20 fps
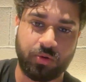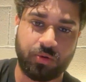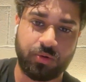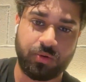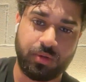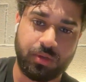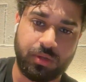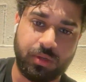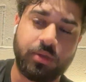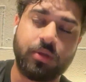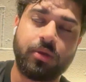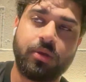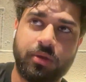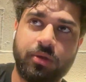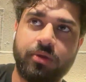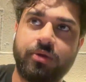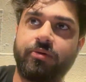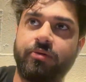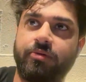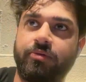how
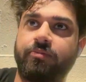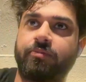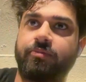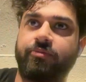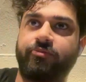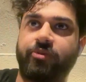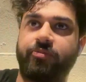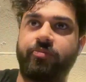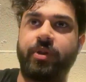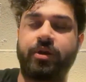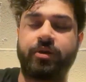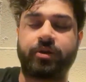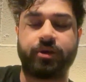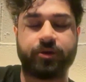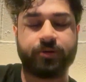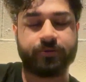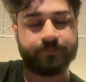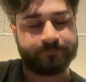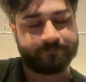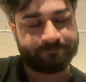we
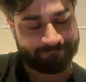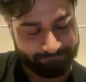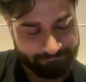built it.